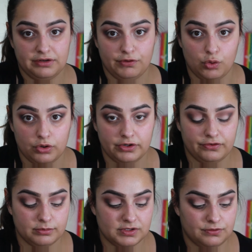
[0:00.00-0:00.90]
different orders
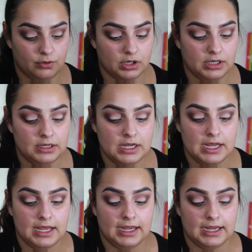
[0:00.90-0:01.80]
from Sephora,
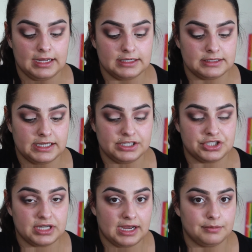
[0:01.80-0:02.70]
and
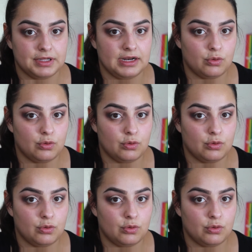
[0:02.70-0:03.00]
each time that I